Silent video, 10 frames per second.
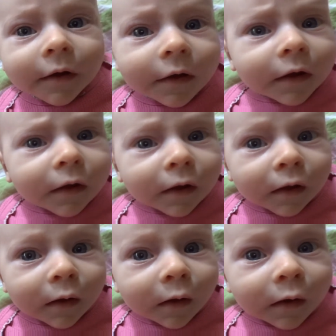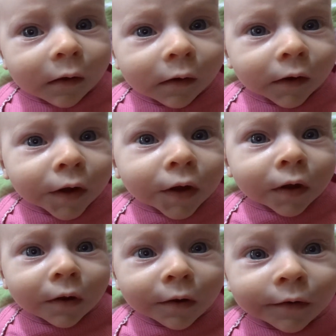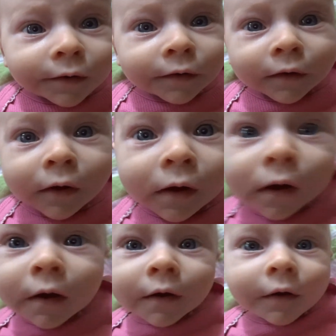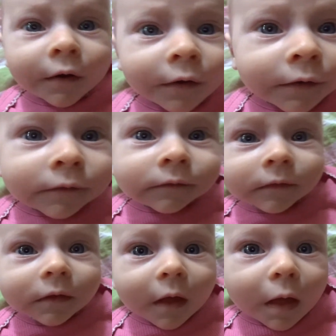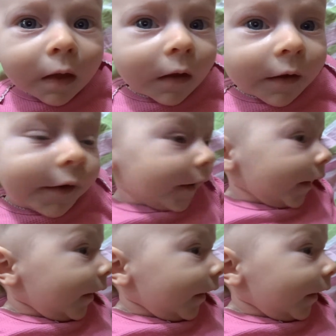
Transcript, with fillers: Annabelle. Yeah. How old are you? I'm 3